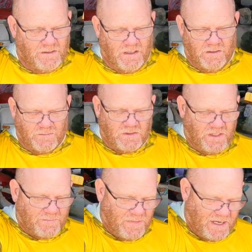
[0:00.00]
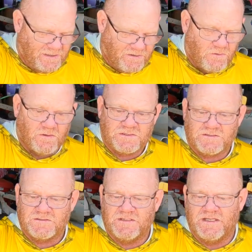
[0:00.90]
Clickbait, of
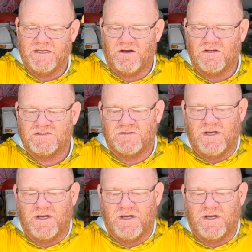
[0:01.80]
course, it also